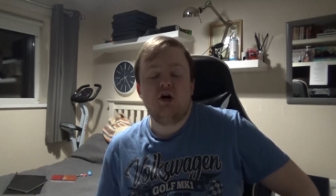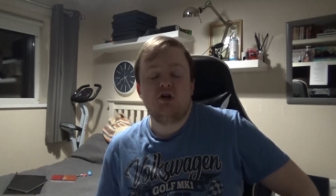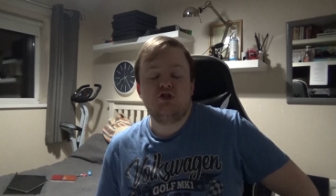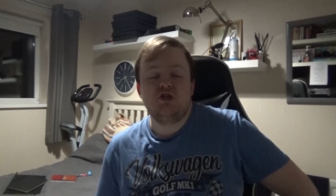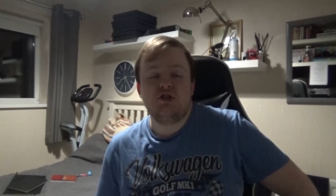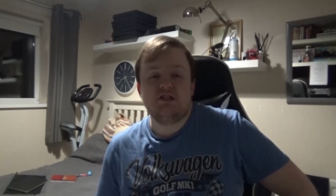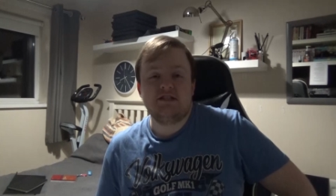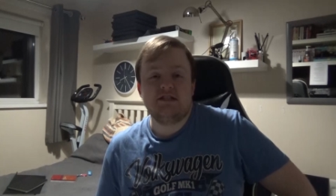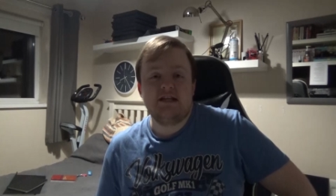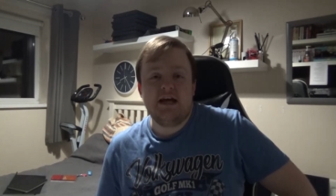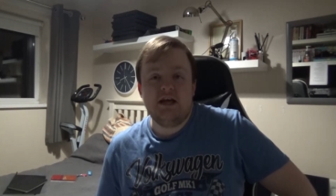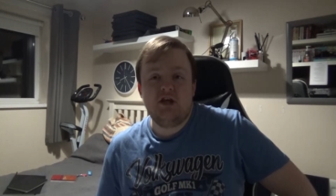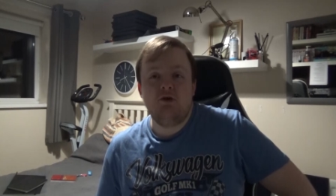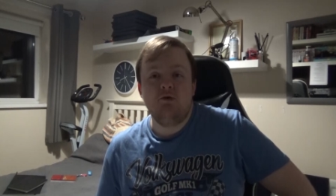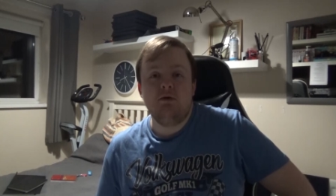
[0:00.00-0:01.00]
are just
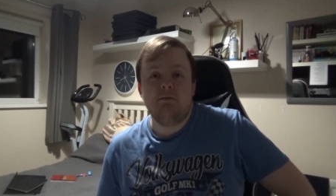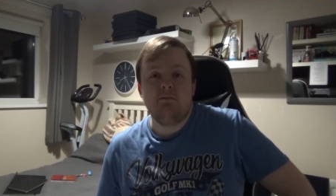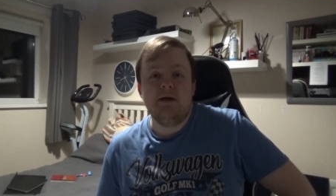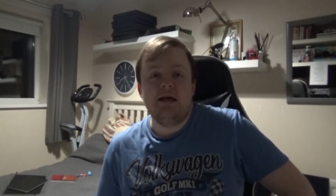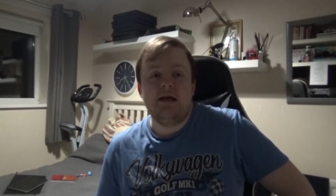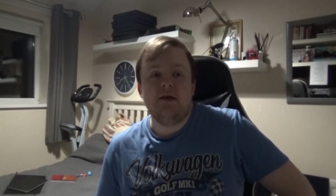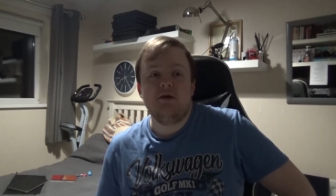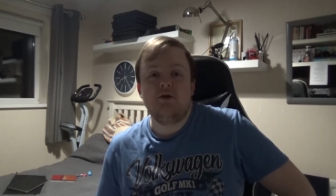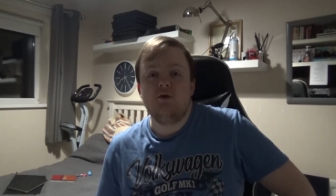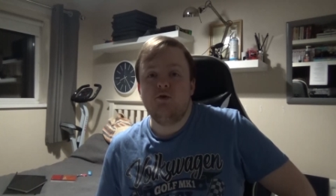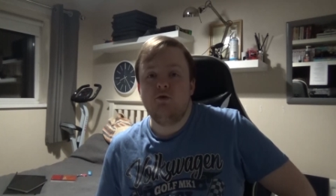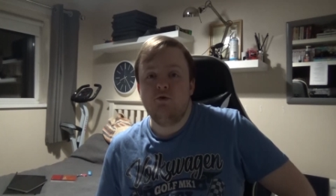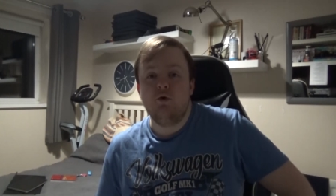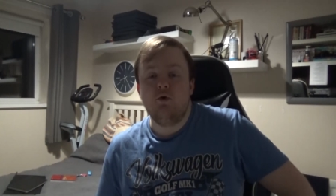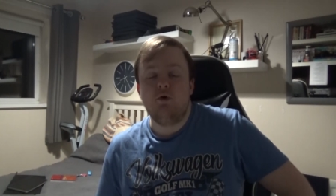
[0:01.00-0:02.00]
like you and me,
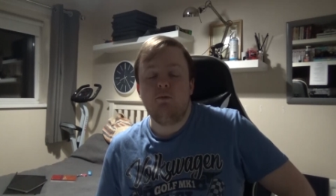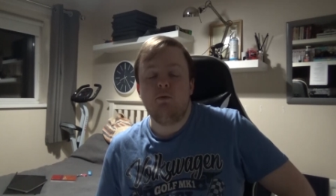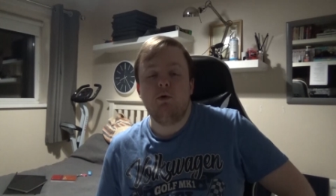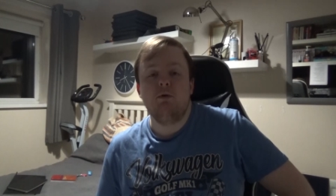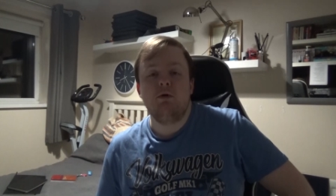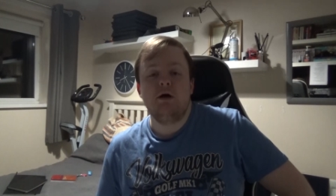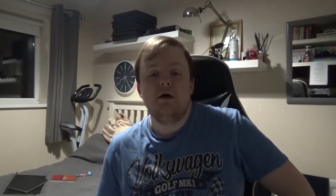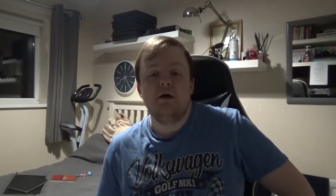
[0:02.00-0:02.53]
normal.